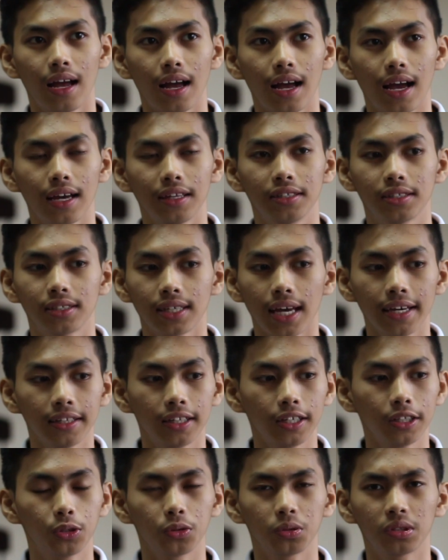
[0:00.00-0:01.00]
I
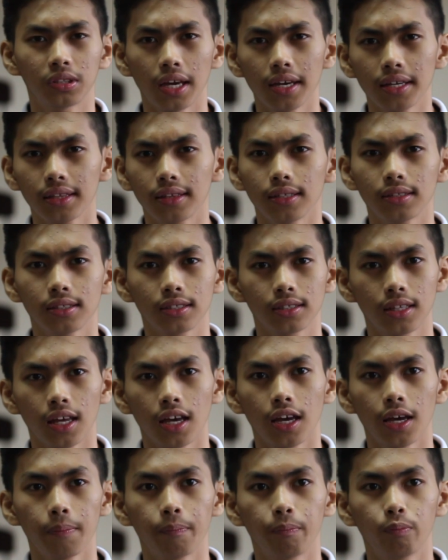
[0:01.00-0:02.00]
decided to take that
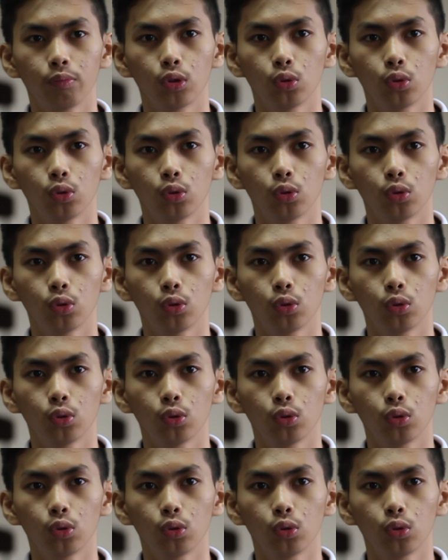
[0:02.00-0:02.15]
step,